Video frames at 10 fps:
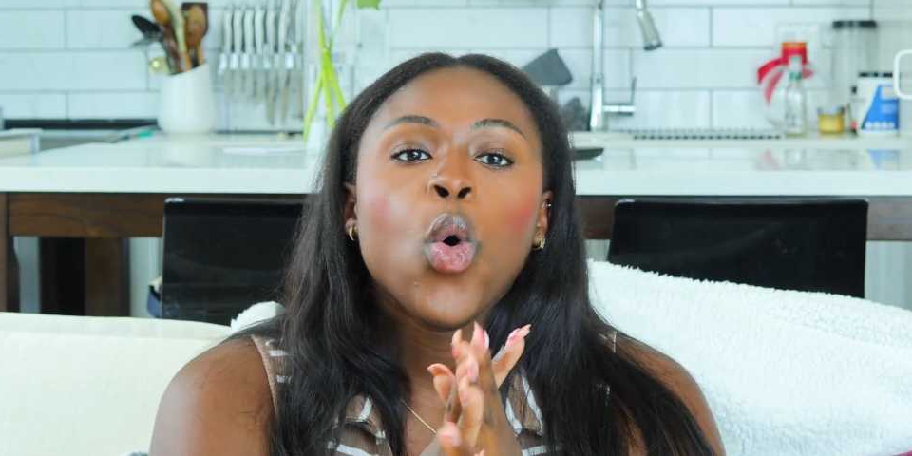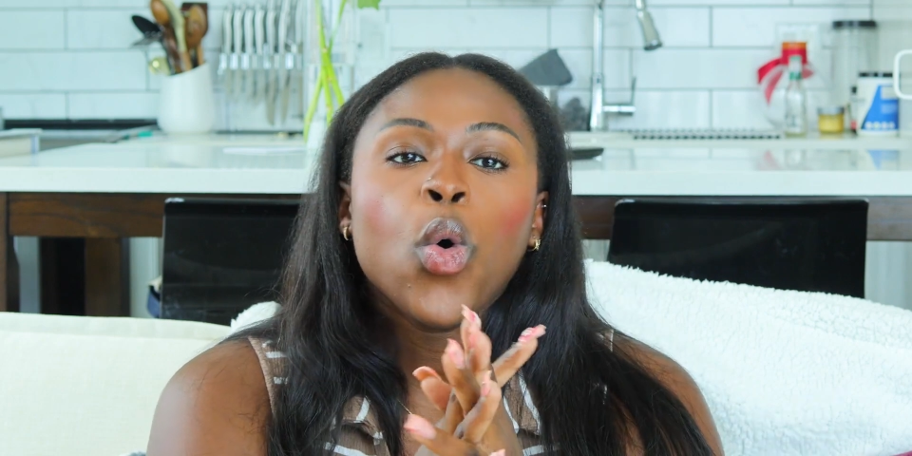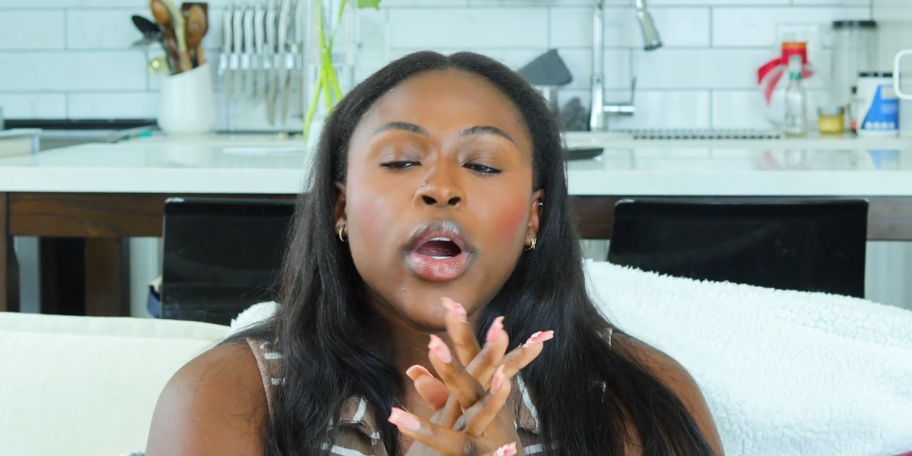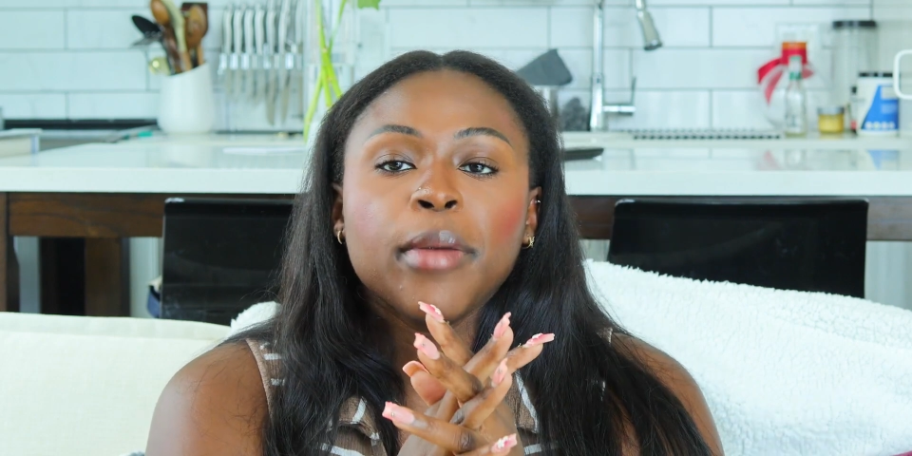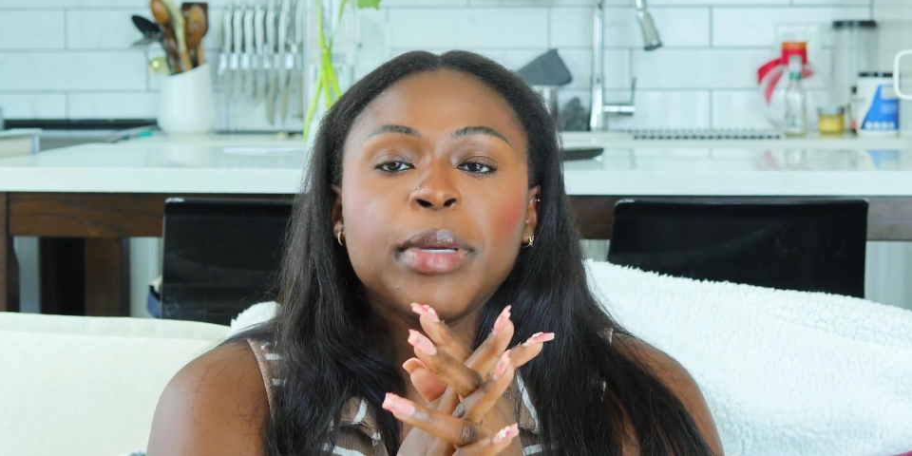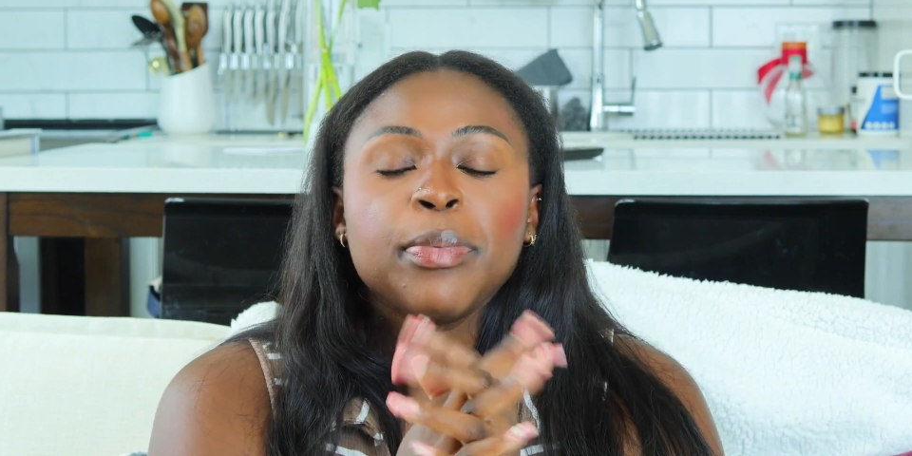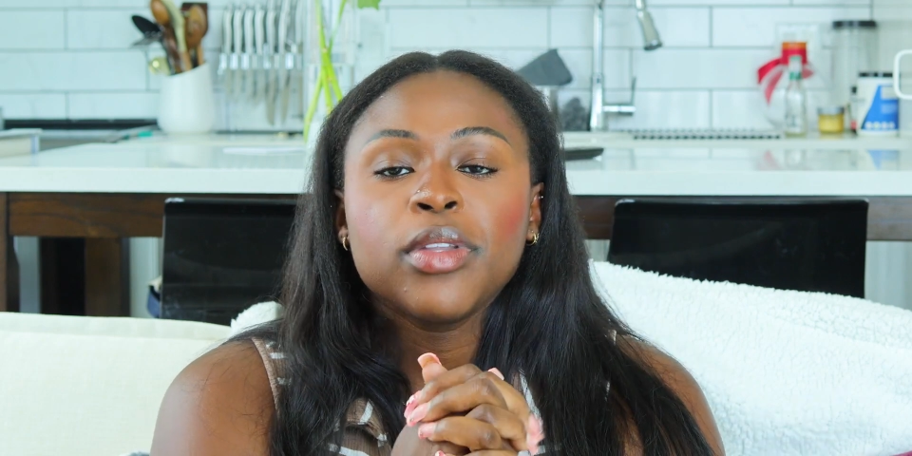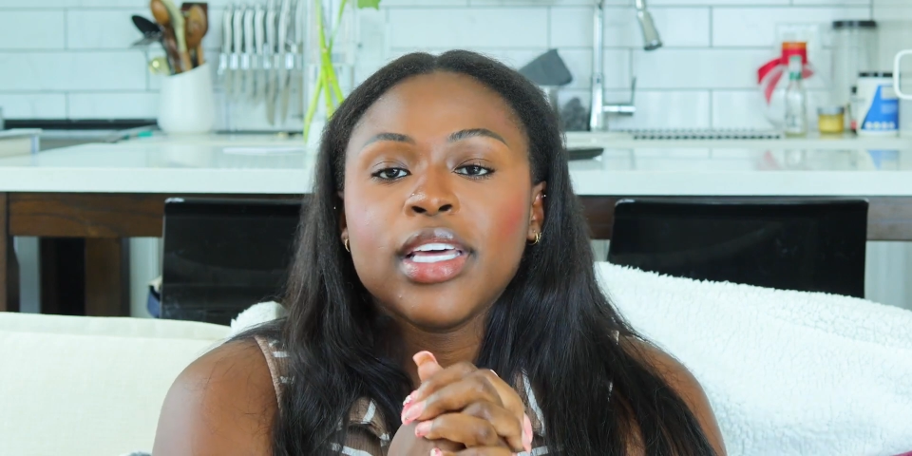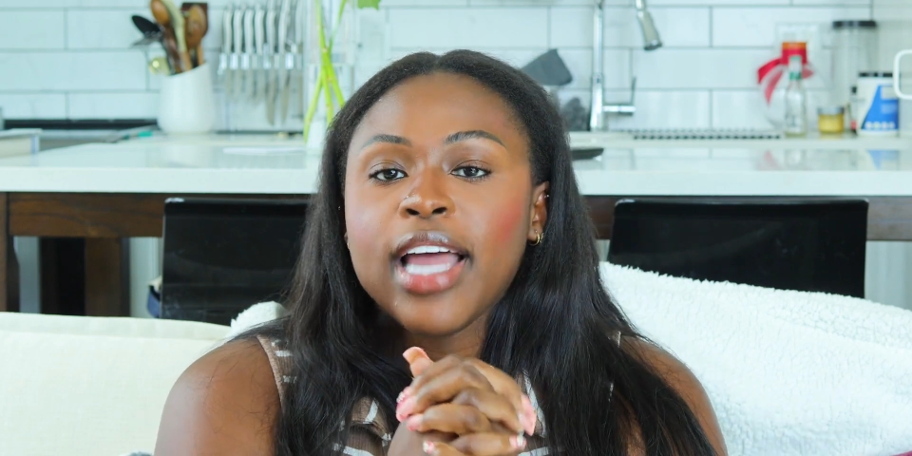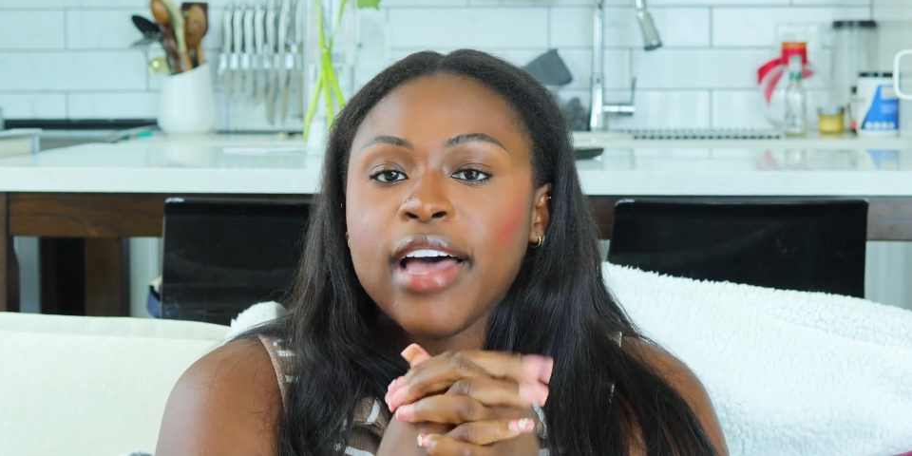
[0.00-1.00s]
or people
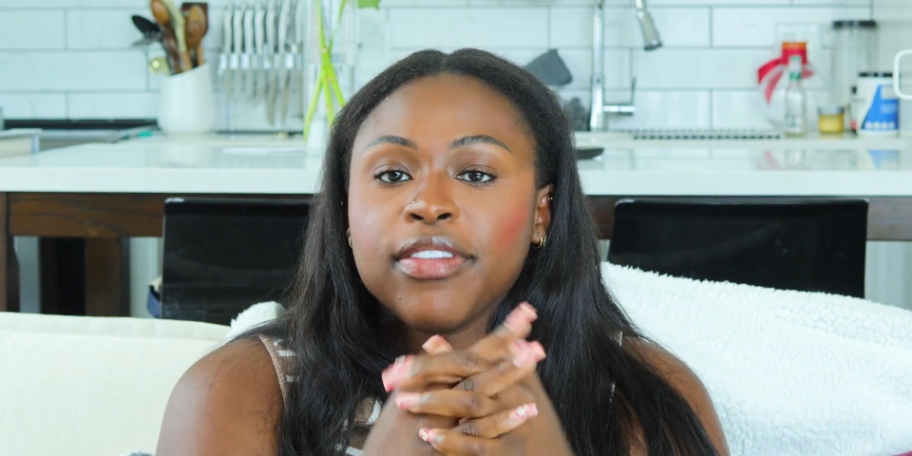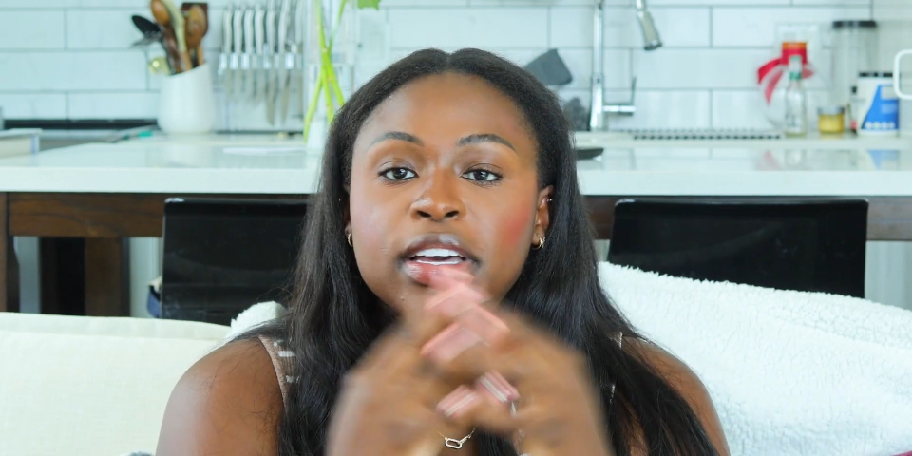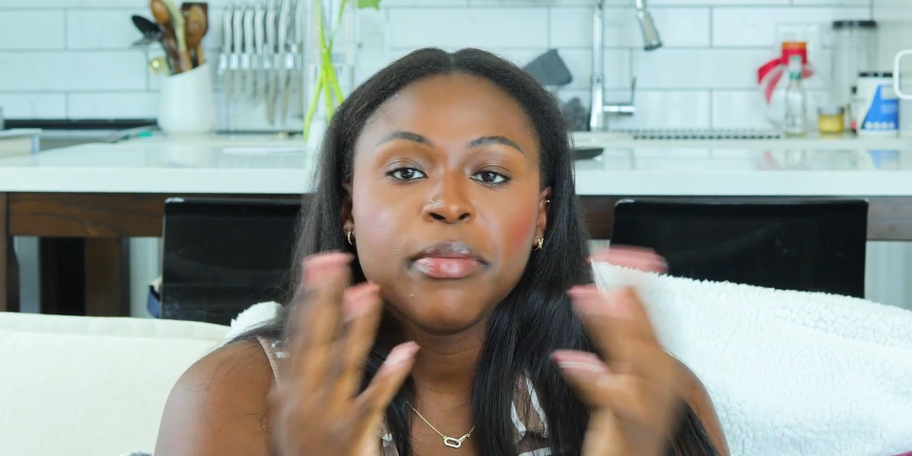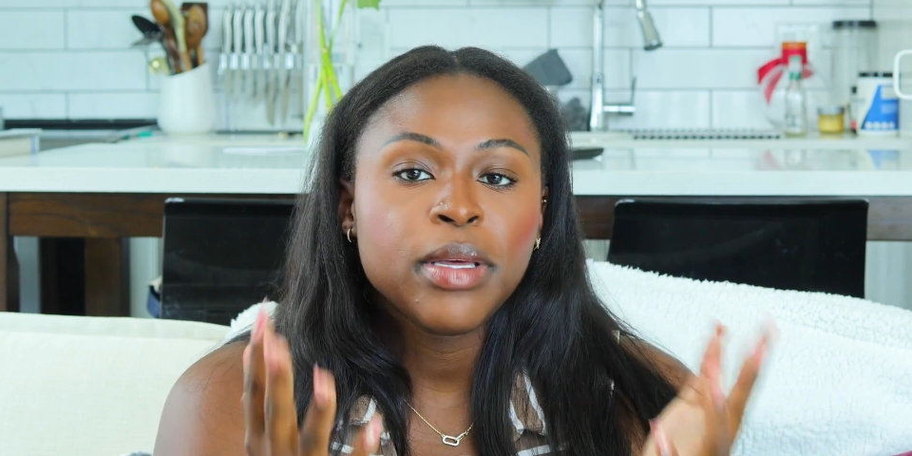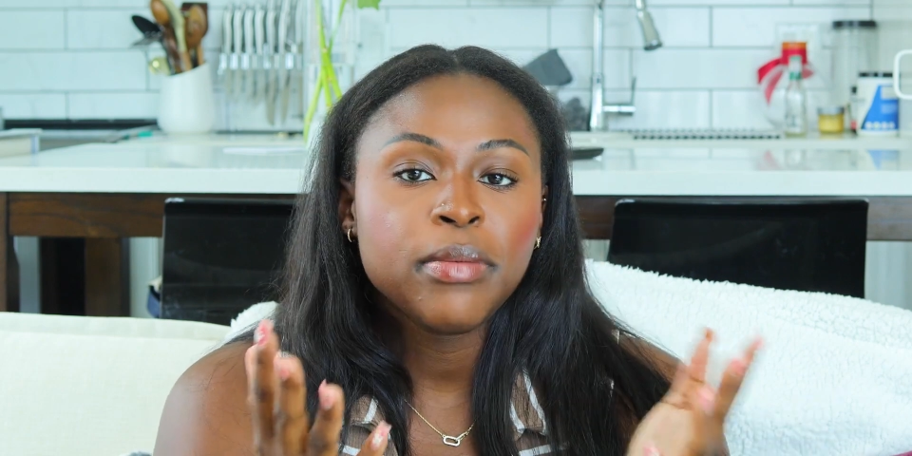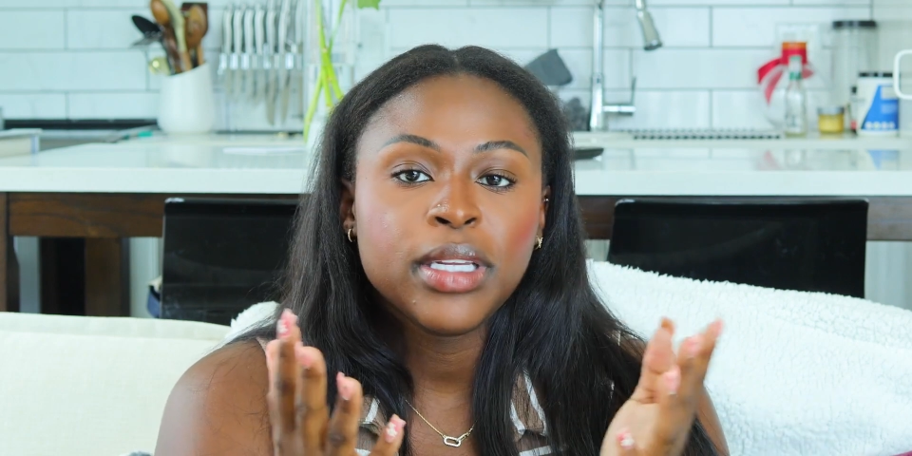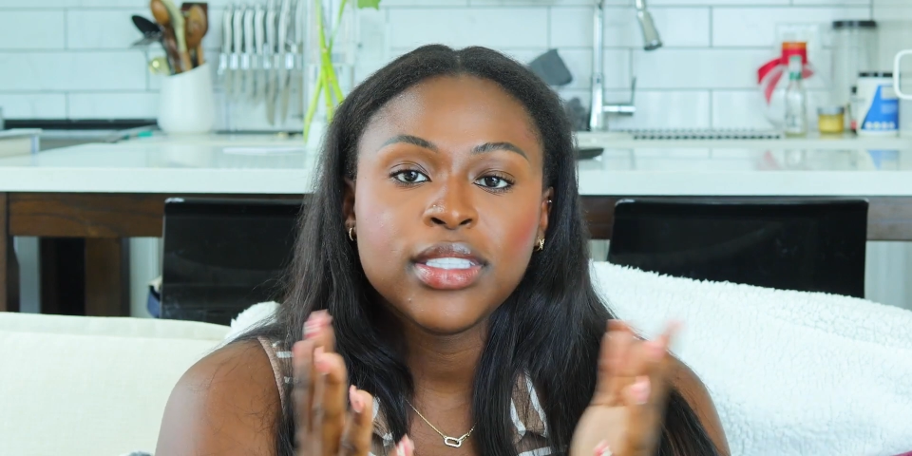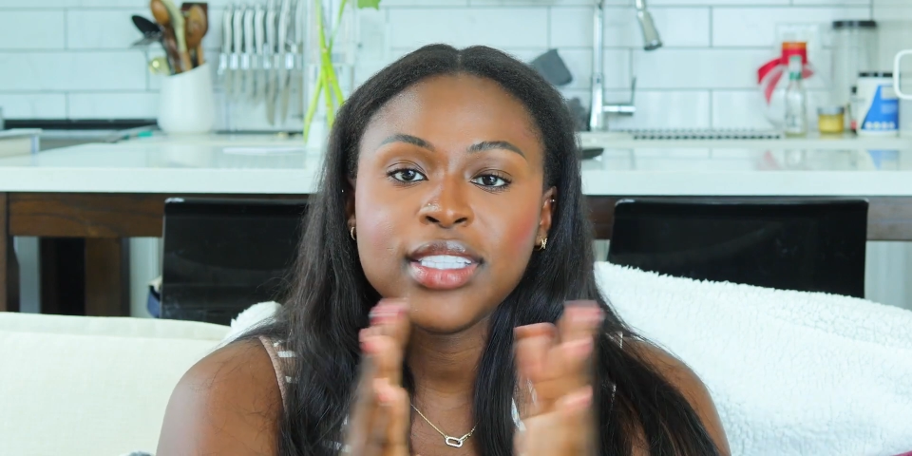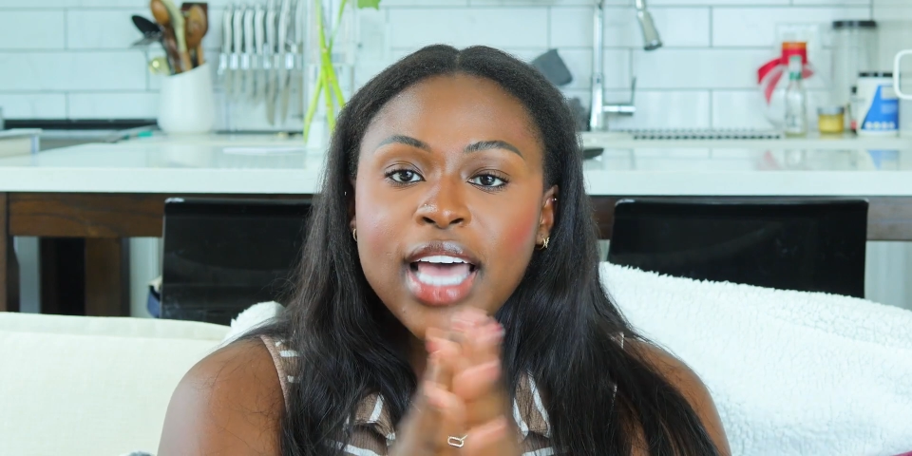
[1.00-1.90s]
people that have commitments